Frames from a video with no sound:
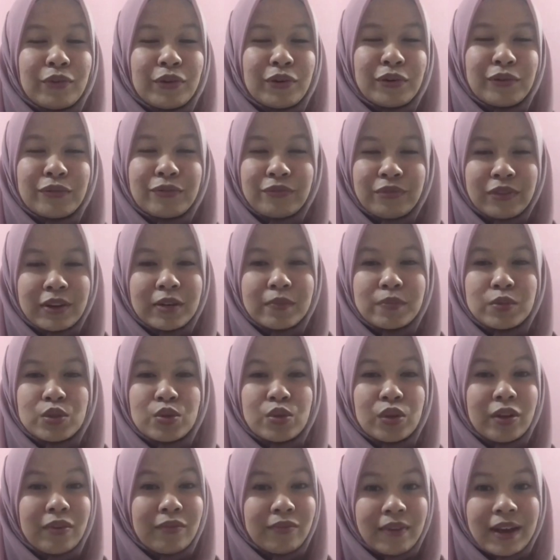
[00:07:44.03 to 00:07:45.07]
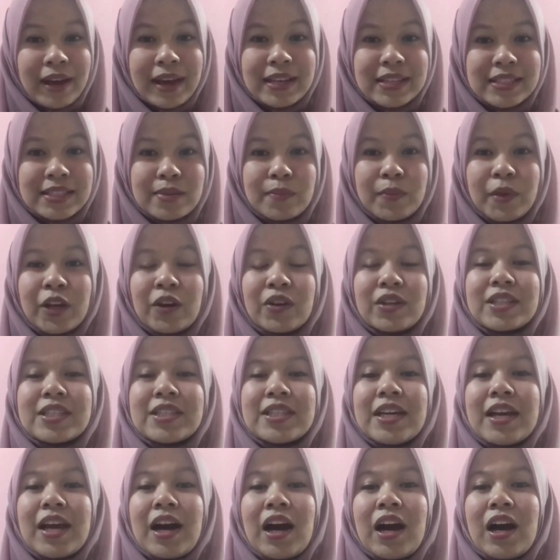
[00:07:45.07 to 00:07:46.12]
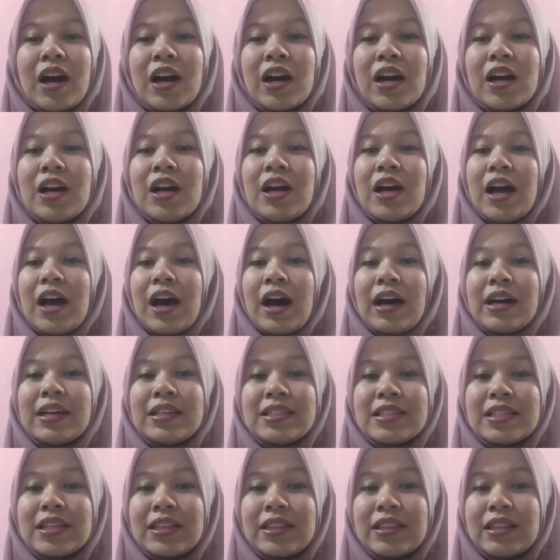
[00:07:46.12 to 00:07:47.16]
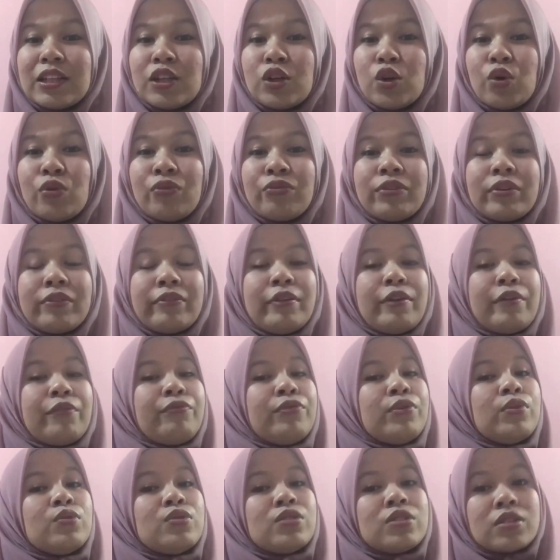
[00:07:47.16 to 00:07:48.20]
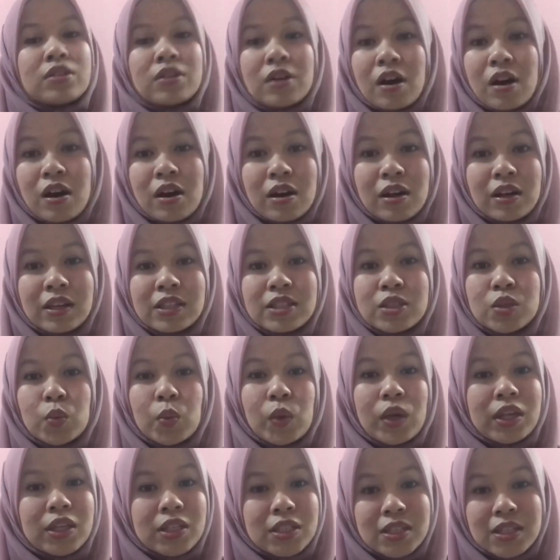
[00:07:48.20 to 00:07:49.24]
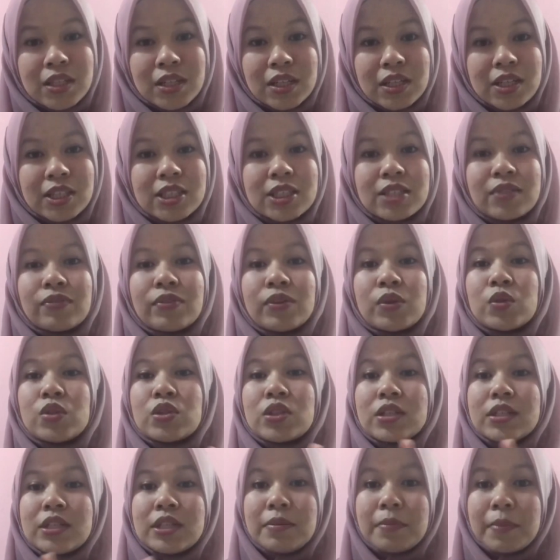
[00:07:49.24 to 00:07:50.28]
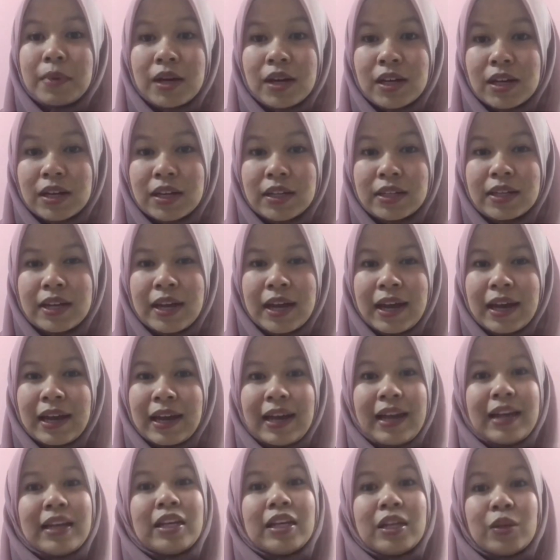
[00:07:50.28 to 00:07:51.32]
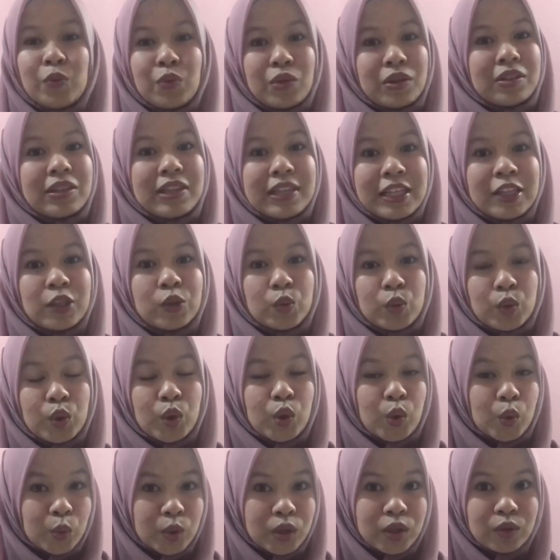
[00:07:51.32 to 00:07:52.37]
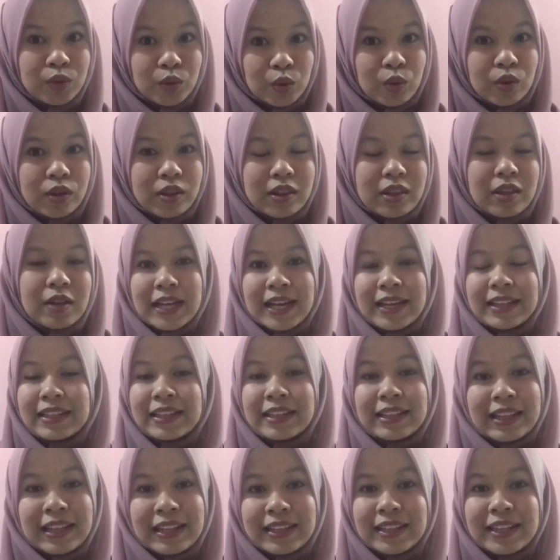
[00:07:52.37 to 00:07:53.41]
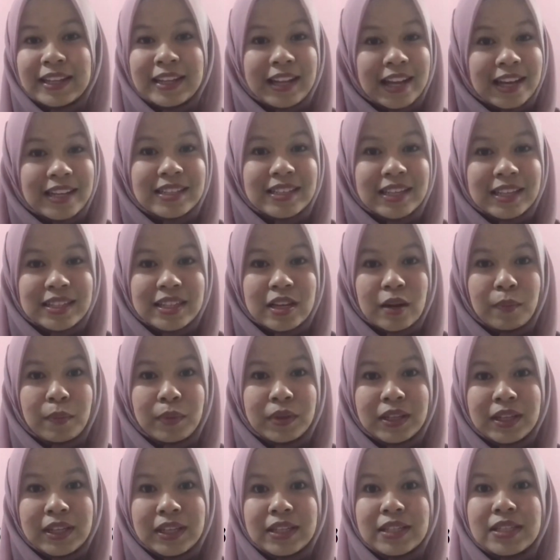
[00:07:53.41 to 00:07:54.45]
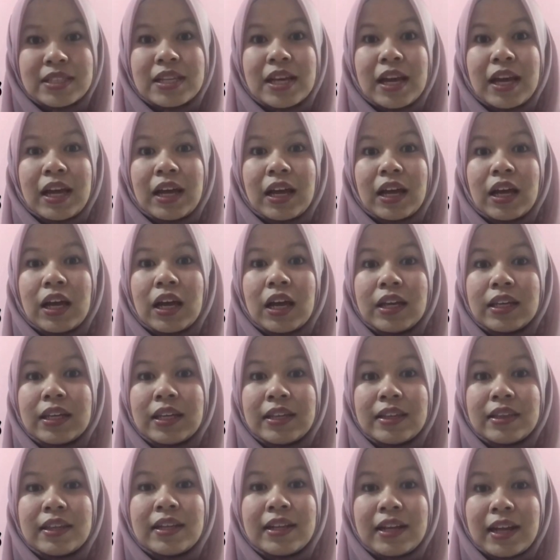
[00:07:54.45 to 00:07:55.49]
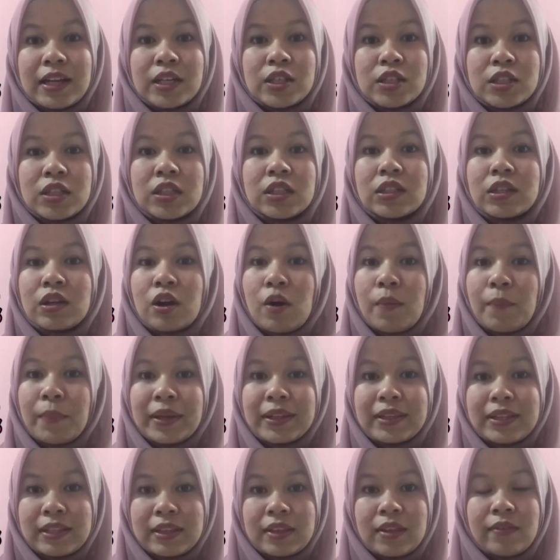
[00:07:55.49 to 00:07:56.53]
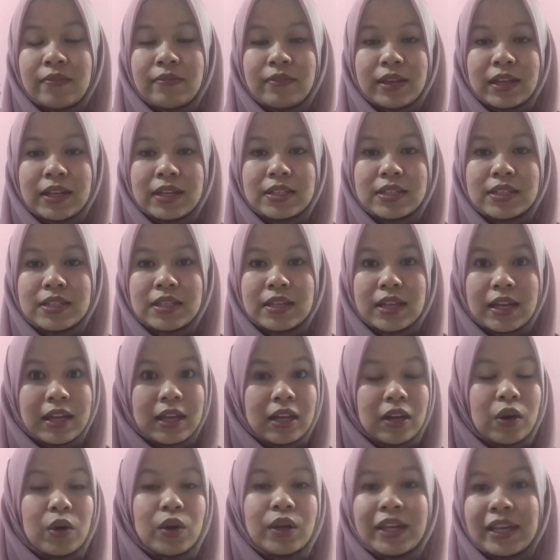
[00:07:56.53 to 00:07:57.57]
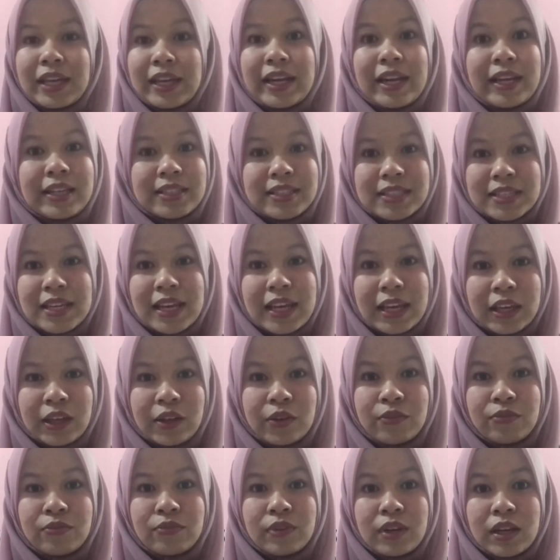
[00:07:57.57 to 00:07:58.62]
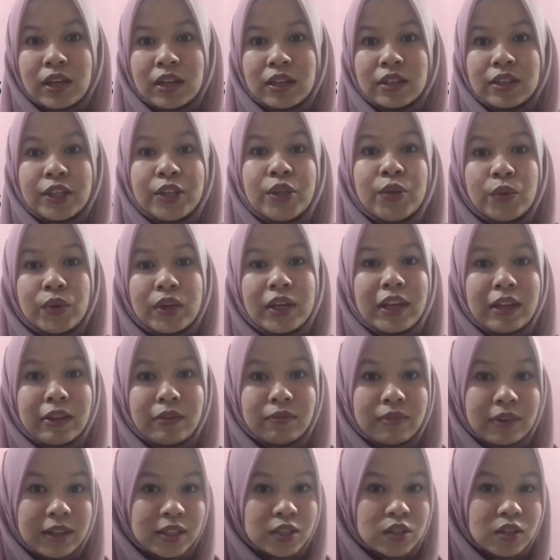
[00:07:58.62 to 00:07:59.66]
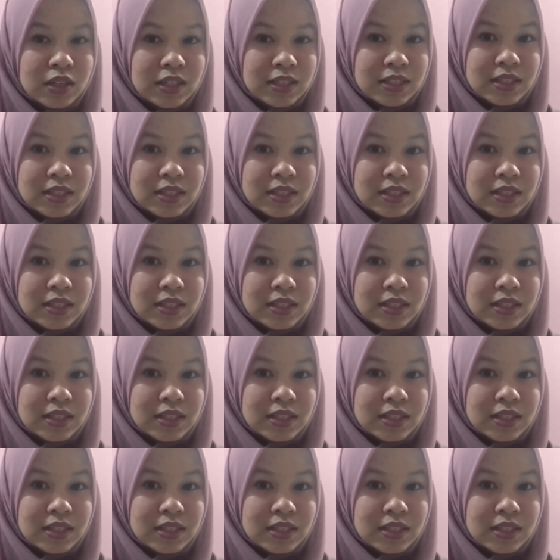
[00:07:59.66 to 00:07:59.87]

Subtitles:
firms to invest because they are uncertain over the future costs, wages, future demand, and it will lead to lower growth. And the last example is international competitiveness. Okay, let's say if the UK inflation is